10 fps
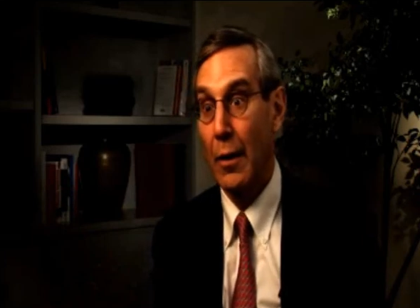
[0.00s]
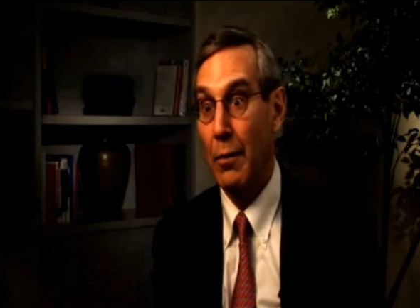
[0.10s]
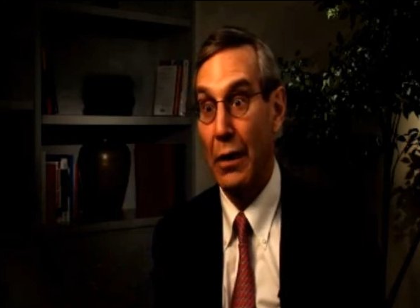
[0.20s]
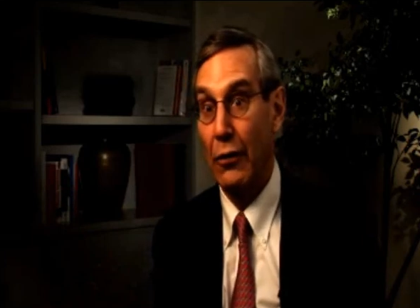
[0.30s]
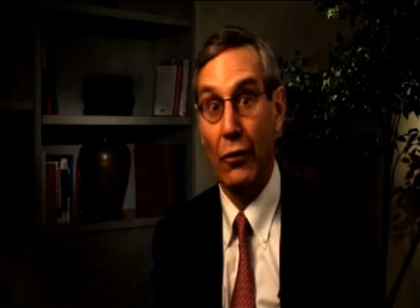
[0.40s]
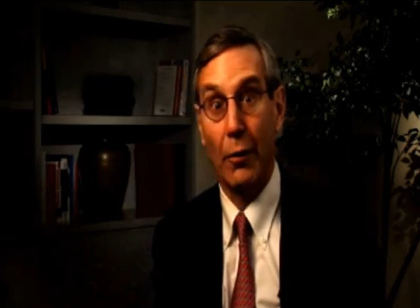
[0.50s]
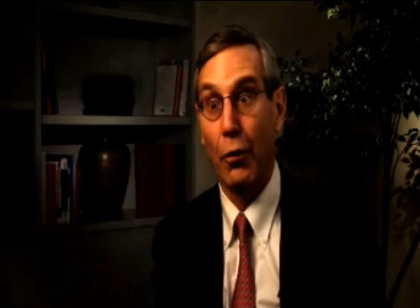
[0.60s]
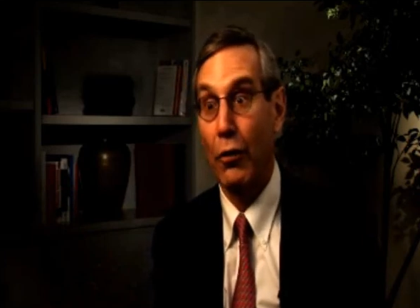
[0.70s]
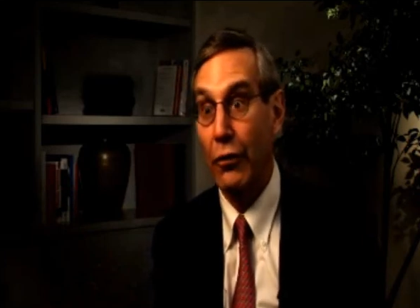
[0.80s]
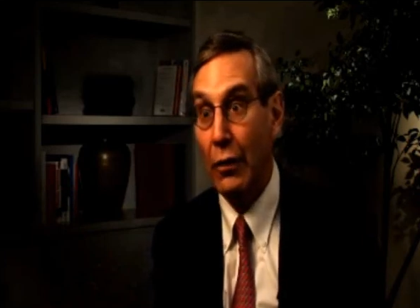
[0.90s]
Because a
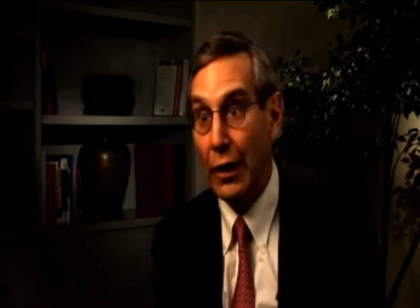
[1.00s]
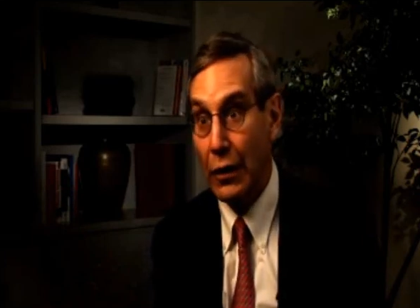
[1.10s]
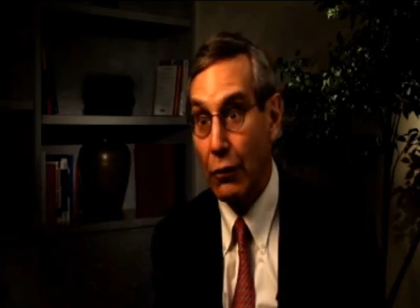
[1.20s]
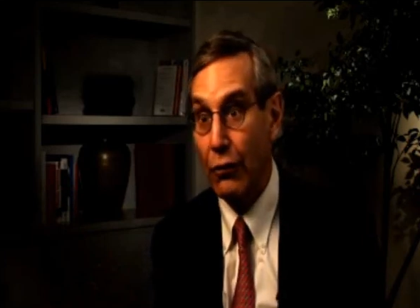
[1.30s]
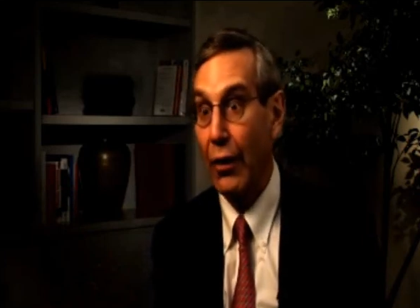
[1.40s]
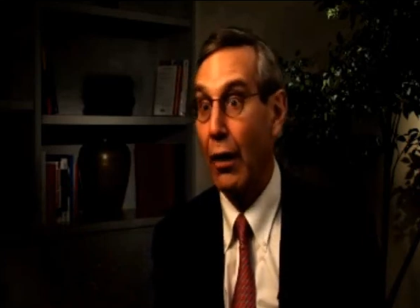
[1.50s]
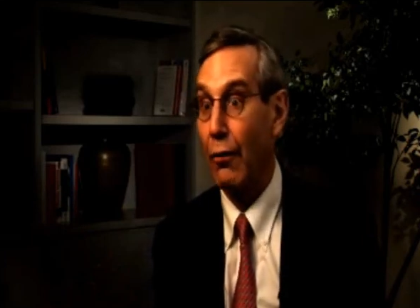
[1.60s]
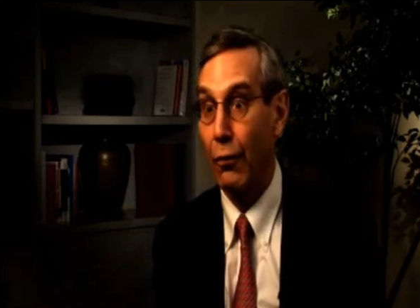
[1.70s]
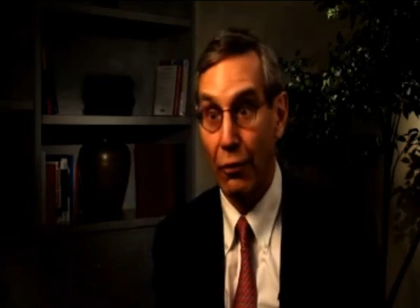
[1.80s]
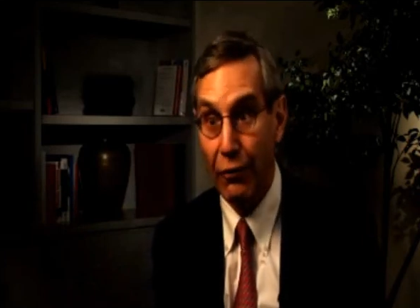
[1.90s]
person like
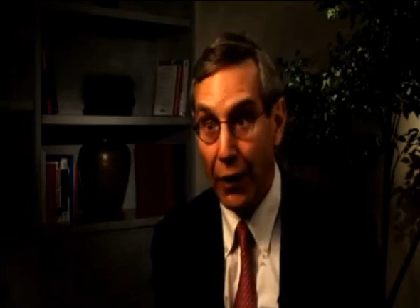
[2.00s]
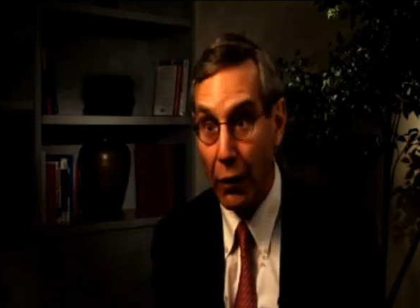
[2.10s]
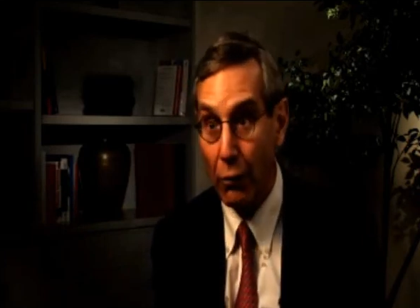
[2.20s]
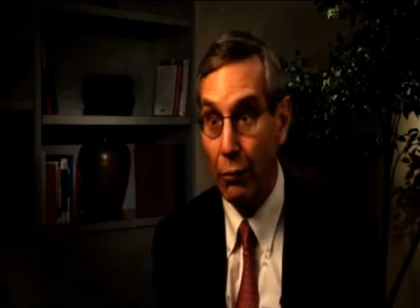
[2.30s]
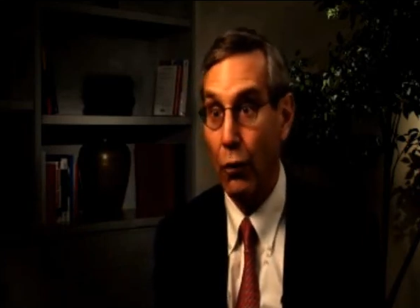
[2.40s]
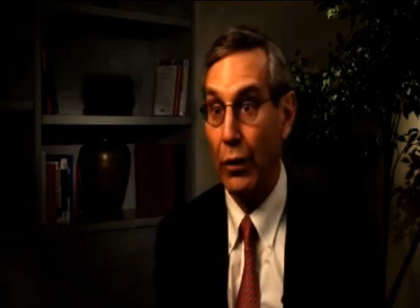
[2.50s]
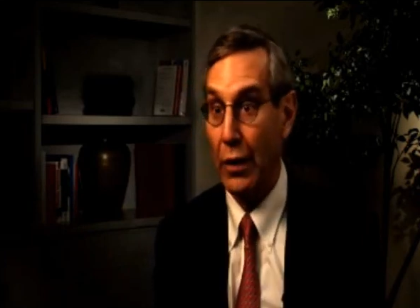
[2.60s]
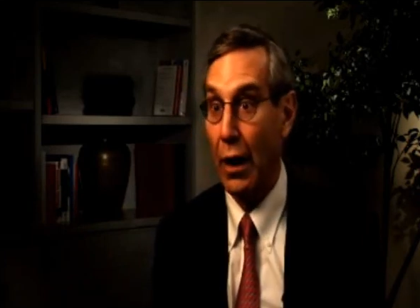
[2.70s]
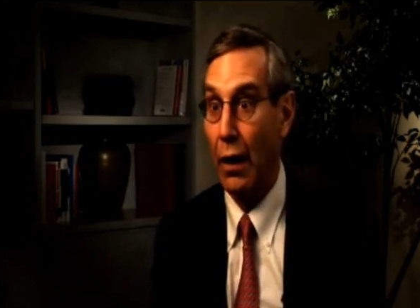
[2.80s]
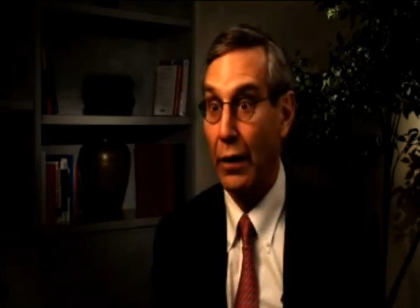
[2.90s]
yourself or a fellow employee,
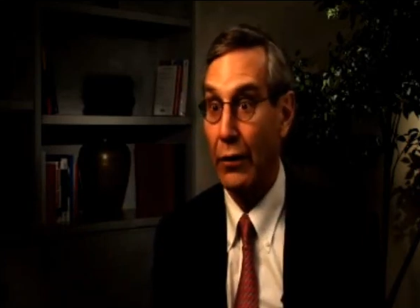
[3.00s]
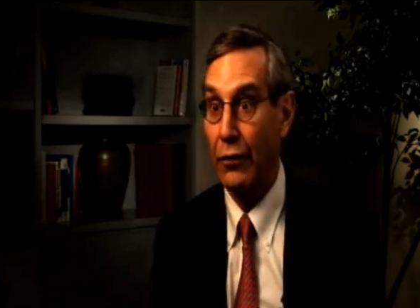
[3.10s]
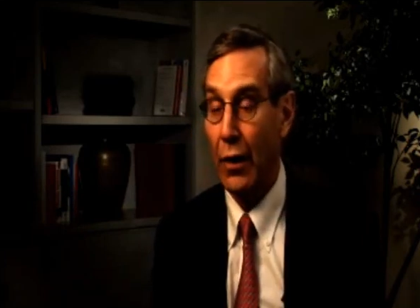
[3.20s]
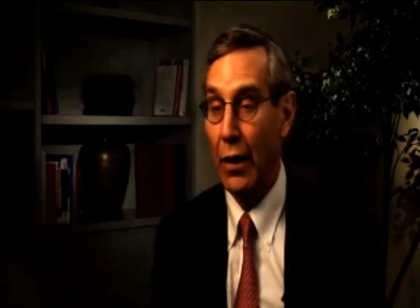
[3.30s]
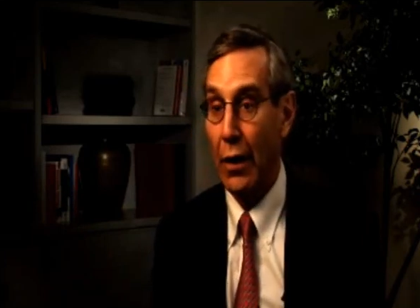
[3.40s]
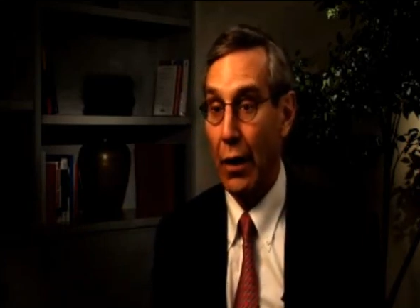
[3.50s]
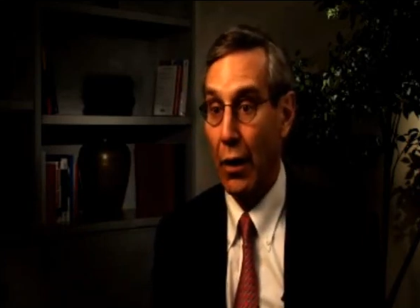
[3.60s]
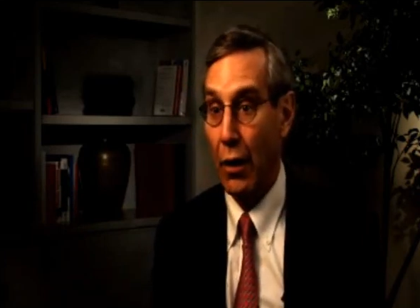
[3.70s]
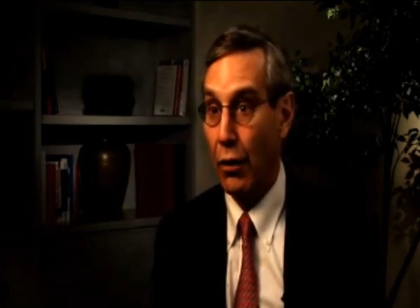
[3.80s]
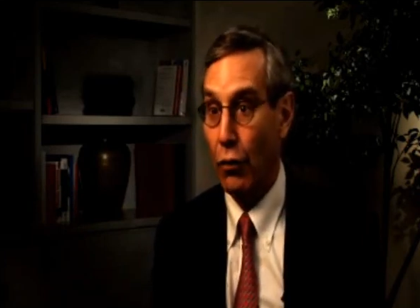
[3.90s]
colleagues,
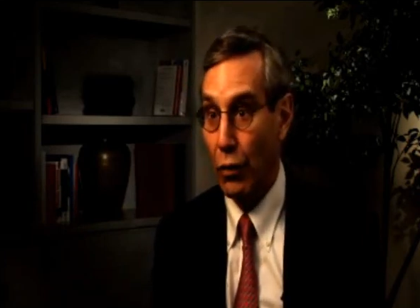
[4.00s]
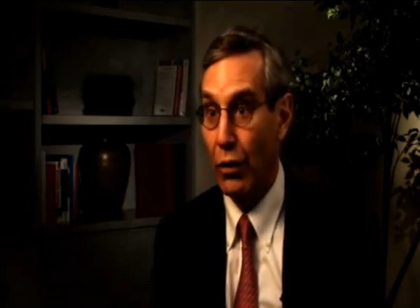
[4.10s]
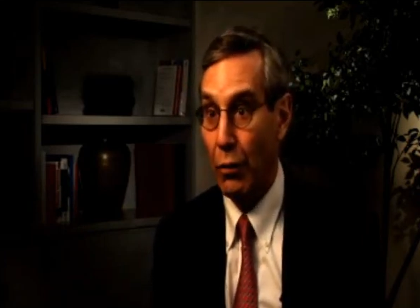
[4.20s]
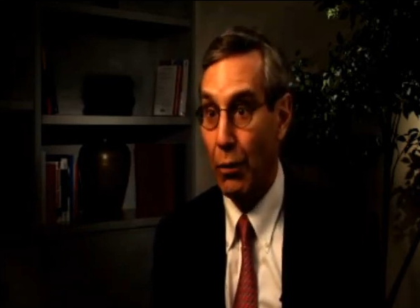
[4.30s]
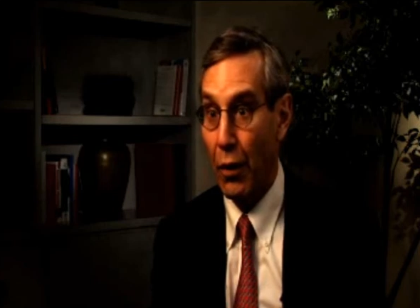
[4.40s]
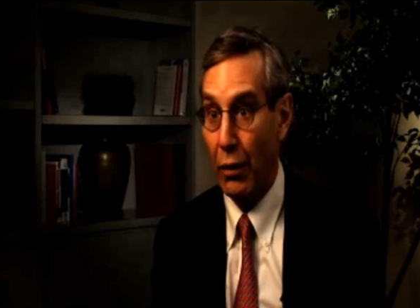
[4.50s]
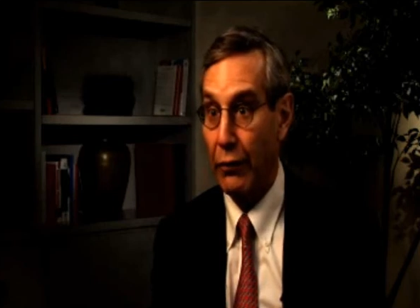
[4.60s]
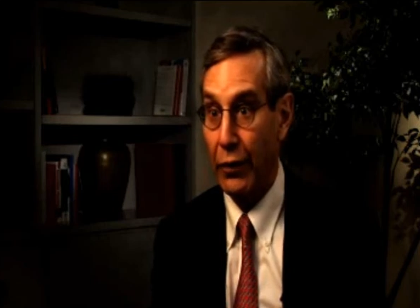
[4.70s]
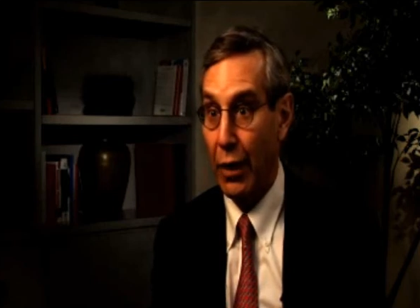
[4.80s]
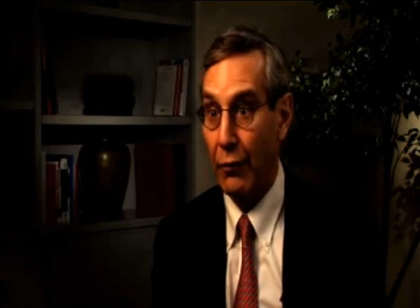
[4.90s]
uh, are a critical part
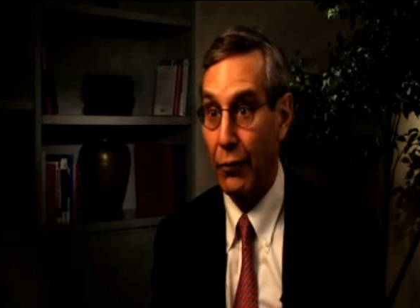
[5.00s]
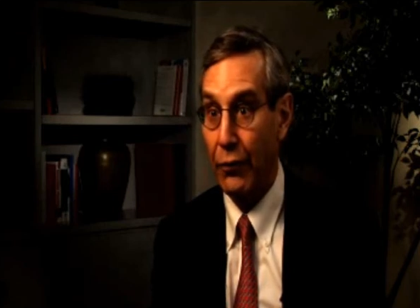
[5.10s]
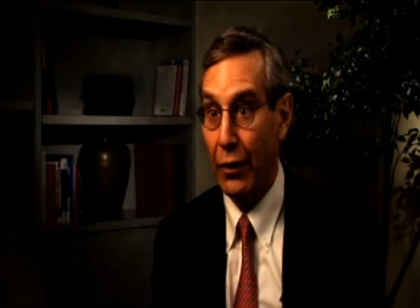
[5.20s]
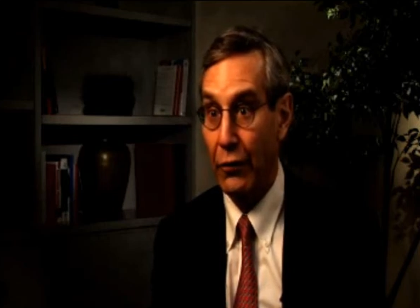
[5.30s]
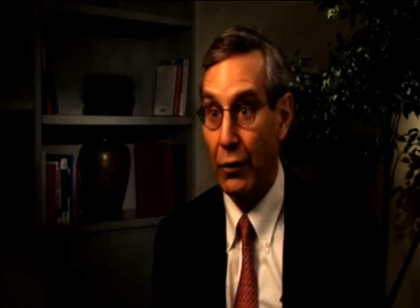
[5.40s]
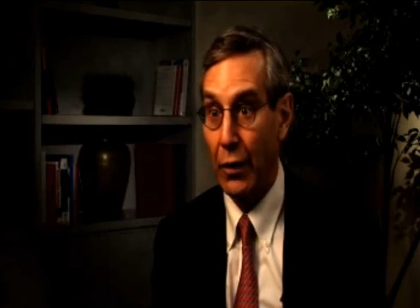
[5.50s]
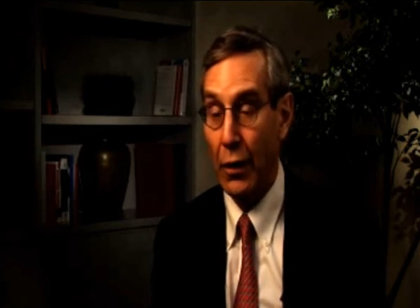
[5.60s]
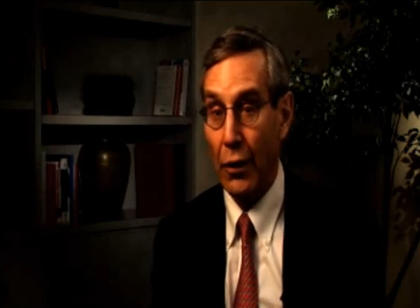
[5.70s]
of the conversation.